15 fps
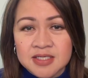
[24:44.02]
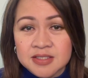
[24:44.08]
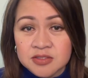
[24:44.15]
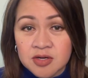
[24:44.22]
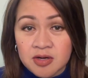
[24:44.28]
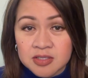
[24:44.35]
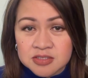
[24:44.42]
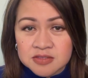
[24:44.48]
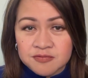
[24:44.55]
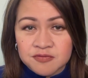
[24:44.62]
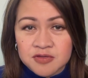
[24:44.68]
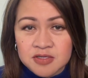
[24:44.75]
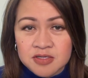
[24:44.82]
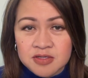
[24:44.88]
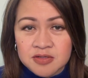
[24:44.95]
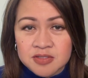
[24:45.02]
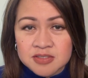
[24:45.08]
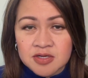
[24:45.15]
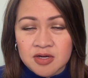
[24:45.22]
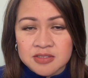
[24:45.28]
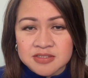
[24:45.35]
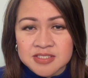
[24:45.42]
It caused fear, it
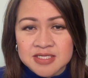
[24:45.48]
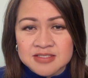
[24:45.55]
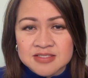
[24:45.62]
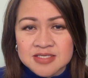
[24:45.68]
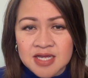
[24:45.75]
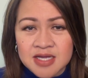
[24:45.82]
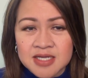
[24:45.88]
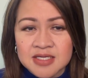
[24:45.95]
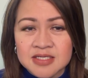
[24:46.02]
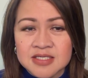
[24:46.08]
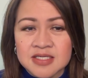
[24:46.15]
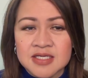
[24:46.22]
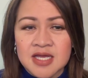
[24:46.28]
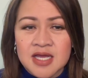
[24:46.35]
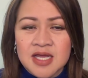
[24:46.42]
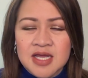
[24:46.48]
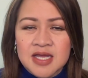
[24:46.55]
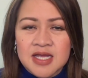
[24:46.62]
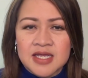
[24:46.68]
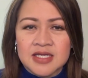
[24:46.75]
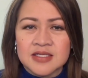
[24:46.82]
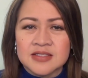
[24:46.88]
caused anxiety.
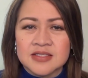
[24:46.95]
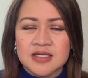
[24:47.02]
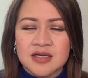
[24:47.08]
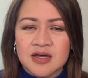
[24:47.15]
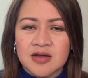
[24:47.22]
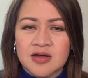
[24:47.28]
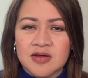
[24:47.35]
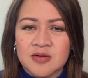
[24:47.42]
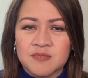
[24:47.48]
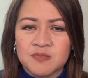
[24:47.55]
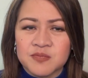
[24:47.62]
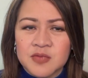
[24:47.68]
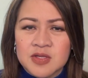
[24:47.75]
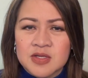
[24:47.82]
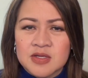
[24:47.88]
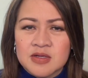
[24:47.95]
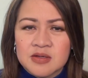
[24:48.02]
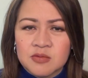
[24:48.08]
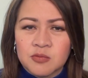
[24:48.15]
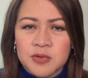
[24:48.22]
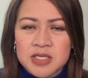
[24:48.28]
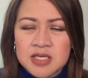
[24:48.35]
And um,
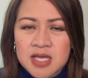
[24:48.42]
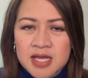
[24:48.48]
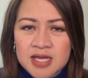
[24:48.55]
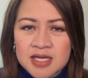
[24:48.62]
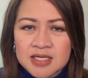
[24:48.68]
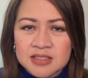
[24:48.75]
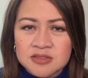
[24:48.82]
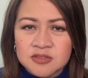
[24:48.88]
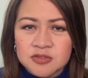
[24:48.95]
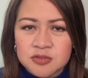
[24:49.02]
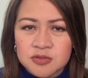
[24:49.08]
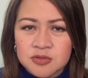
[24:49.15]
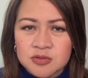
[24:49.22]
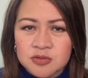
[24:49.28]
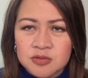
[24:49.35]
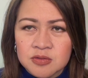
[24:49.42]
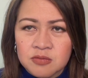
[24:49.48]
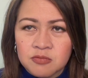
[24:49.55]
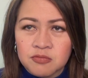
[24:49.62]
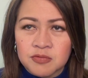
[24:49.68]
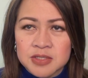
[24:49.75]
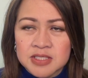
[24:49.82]
we had to
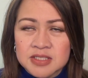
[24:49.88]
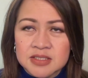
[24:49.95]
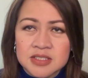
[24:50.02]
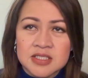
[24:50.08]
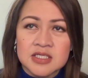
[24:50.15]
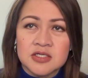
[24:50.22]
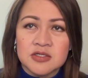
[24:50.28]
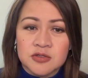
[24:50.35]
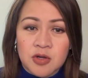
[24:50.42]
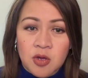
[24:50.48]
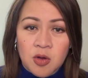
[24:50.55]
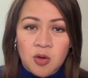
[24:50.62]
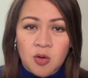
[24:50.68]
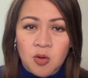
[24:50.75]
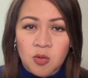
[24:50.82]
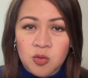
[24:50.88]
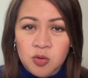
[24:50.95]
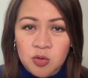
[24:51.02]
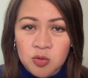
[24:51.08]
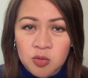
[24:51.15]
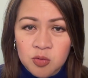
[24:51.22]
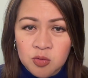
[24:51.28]
really know
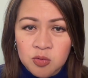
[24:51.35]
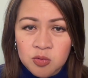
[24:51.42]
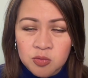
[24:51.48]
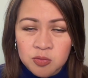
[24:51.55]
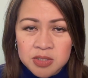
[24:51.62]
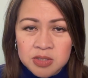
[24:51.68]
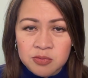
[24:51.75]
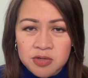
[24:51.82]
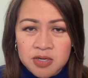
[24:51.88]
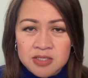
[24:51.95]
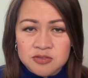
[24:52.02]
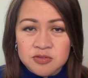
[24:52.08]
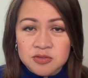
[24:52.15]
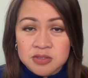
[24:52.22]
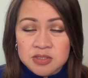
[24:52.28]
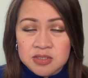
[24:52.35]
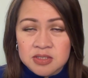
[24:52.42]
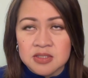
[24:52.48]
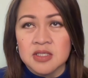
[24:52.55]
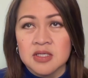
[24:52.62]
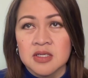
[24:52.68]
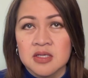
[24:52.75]
who we were
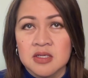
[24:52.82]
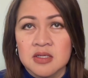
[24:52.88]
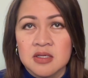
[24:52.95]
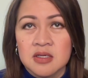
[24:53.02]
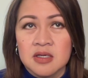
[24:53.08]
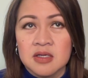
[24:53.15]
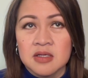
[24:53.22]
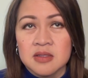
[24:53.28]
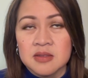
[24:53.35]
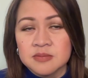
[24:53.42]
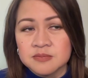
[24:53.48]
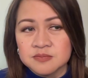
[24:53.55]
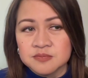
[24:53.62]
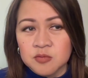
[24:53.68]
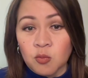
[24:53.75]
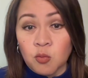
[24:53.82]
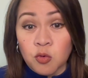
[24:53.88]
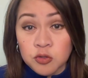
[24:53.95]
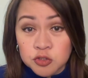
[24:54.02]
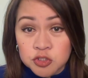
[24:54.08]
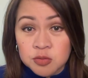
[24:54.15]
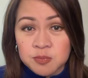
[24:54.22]
actually um,
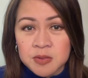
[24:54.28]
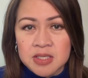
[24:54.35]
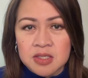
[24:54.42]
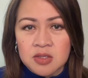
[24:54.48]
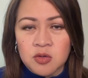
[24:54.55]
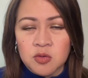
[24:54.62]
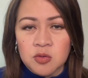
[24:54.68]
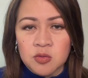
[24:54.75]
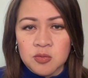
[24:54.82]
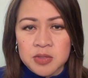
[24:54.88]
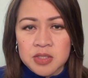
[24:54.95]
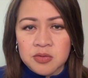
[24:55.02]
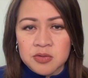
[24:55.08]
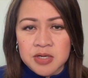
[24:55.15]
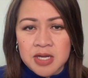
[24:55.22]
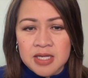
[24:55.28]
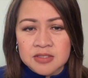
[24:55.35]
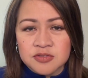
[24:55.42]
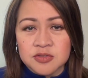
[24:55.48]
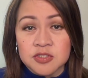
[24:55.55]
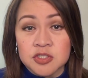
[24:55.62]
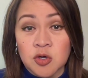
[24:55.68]
worshiping, who we were
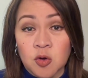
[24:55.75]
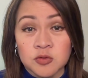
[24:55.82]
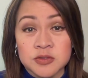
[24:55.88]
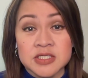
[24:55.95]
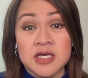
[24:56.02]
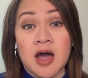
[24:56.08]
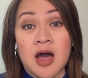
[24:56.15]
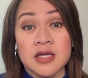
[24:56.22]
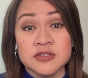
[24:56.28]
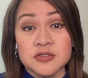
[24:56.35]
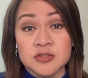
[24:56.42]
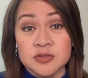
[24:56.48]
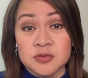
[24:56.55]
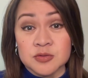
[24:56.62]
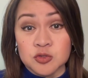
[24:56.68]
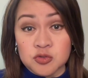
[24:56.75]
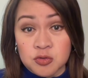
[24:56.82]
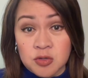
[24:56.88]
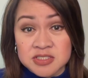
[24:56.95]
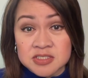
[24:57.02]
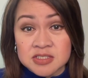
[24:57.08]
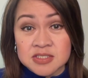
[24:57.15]
actually holding on to,
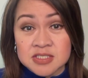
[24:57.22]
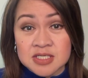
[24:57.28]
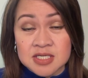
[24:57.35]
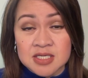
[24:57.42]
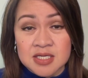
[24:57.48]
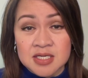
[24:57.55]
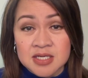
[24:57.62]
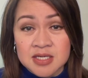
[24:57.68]
trusting